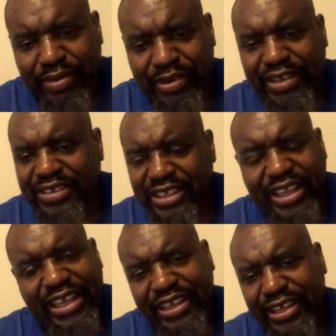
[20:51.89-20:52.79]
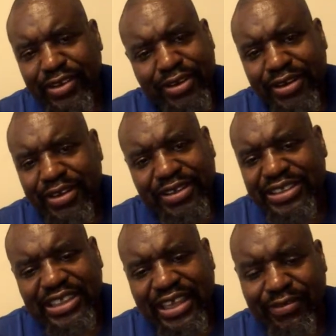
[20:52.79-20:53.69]
He clearly
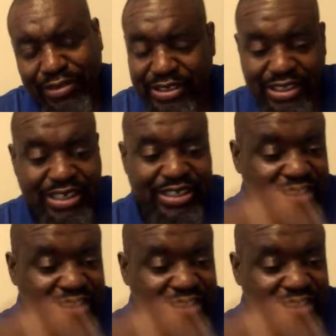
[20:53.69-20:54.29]
Steve wasn't in his